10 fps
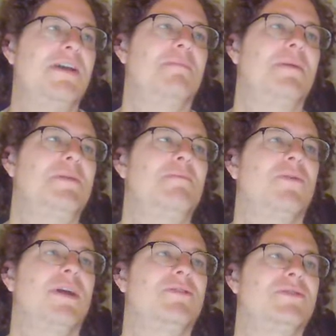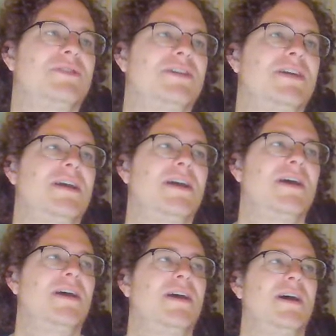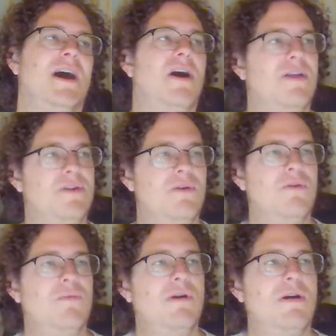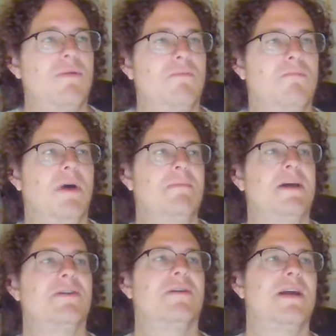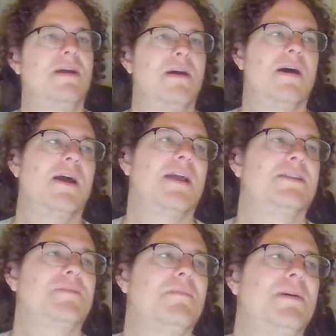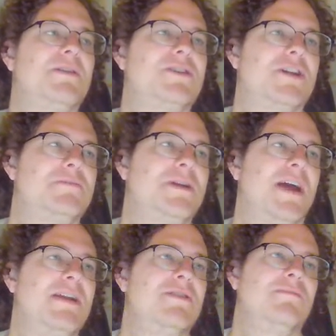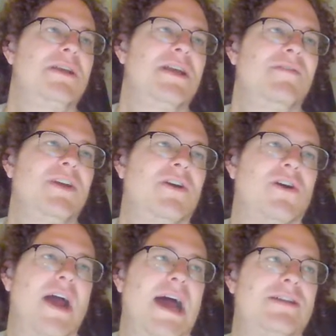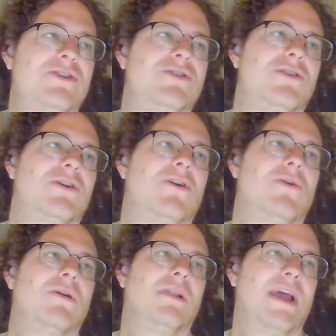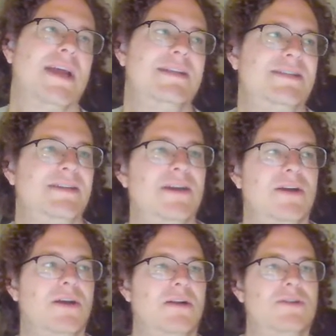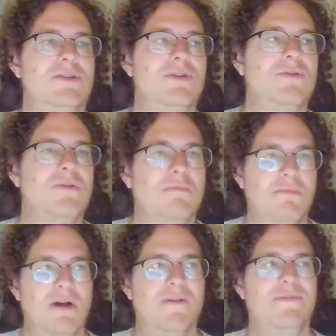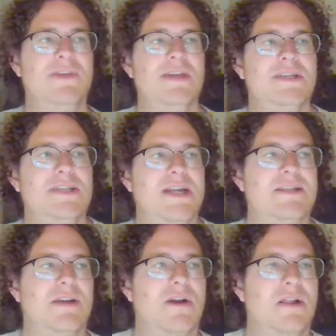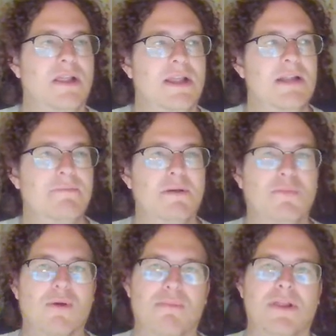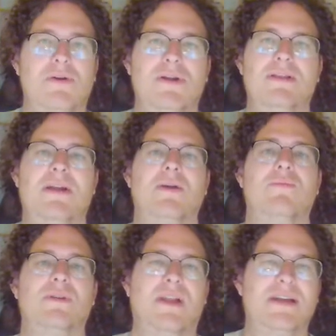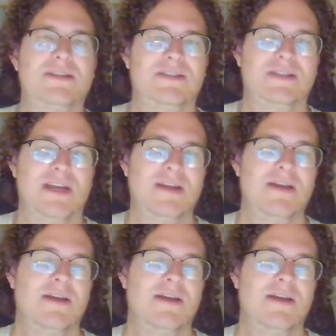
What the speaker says: might be more interesting. Although it would, against my better judgment, I'd either be giving her Astra or Light, two of the sets that are a little bit more bloated than I would like to say.